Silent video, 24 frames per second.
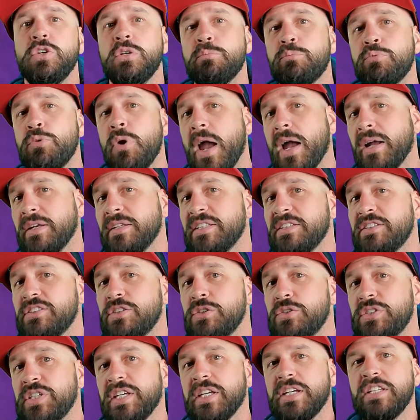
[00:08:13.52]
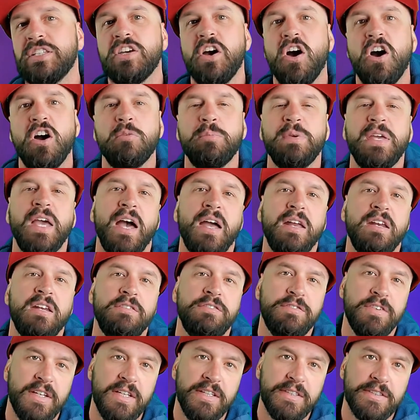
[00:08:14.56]
can practice using a dog behind a
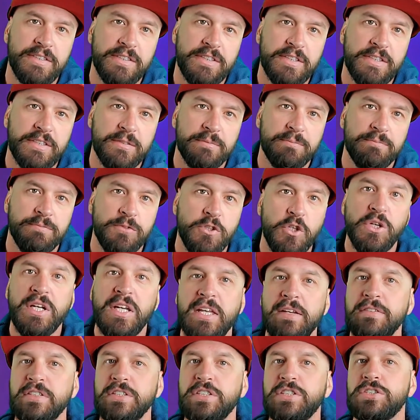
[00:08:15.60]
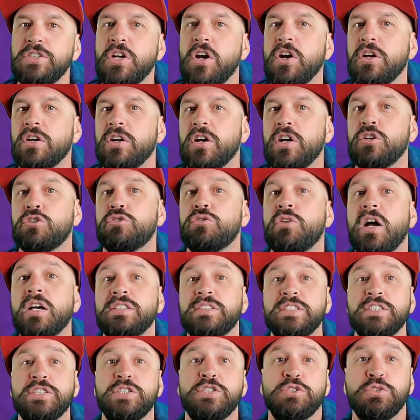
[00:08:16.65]
fence. You could even start
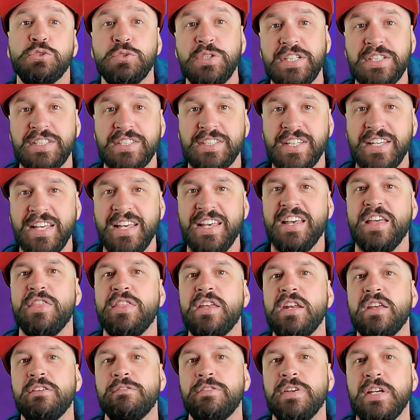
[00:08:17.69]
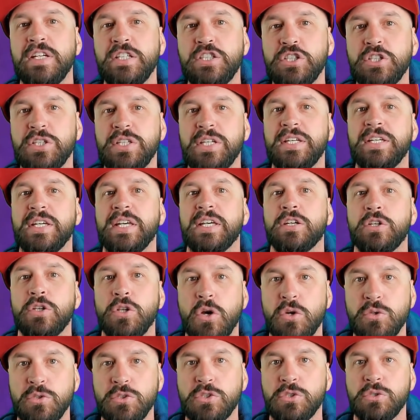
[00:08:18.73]
across the street, then eventually get
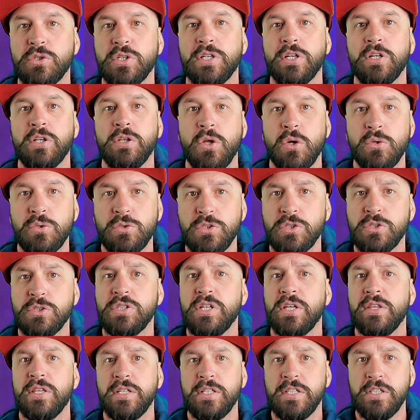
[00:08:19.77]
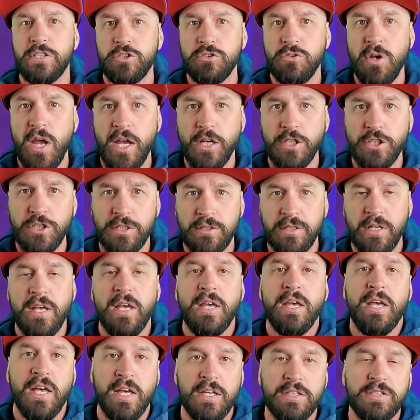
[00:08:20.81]
closer and closer to the distraction
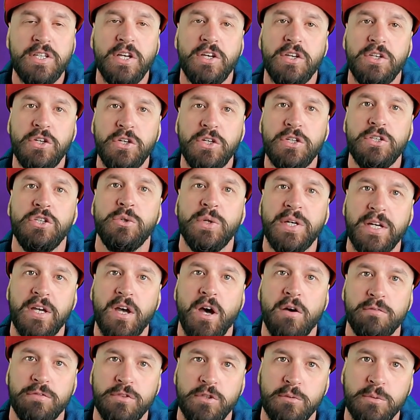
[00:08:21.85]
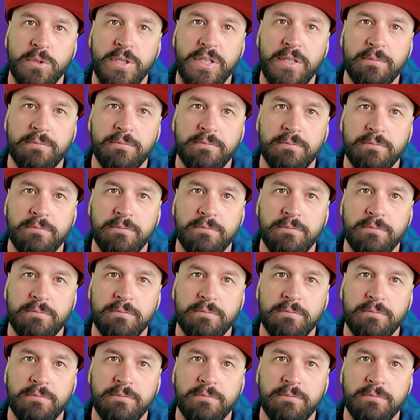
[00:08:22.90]
until you can do it comfortably.